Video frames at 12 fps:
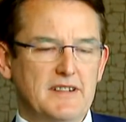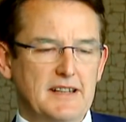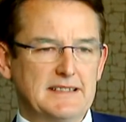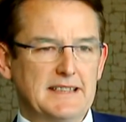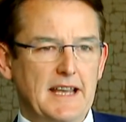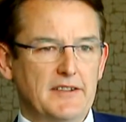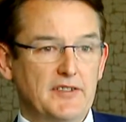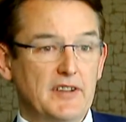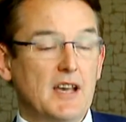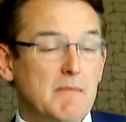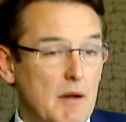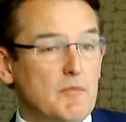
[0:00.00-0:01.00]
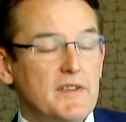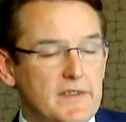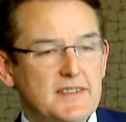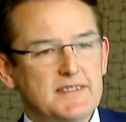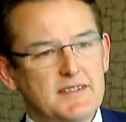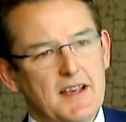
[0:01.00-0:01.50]
did it take to come up with
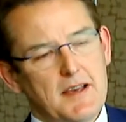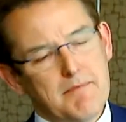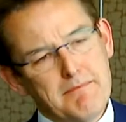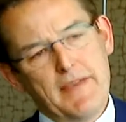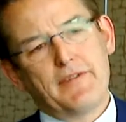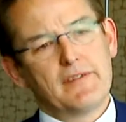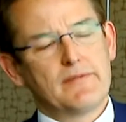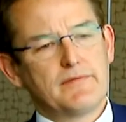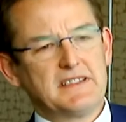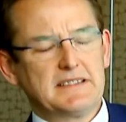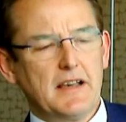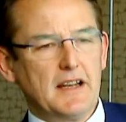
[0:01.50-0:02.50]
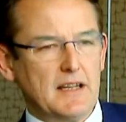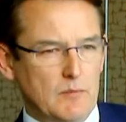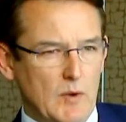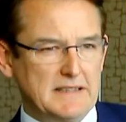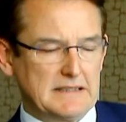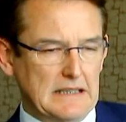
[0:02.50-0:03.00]
this method of
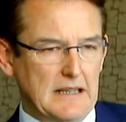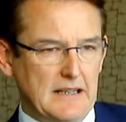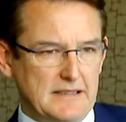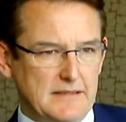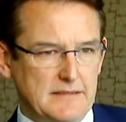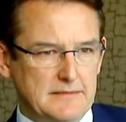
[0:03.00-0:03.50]
recycling waste glass?